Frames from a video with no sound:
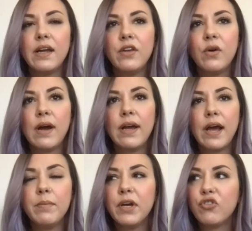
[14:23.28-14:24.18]
know,
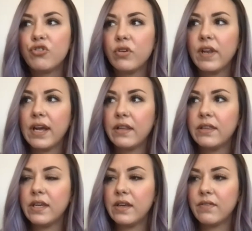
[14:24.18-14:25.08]
I'm not sure that I could
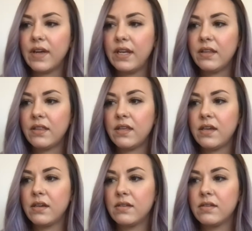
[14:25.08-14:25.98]
think of anything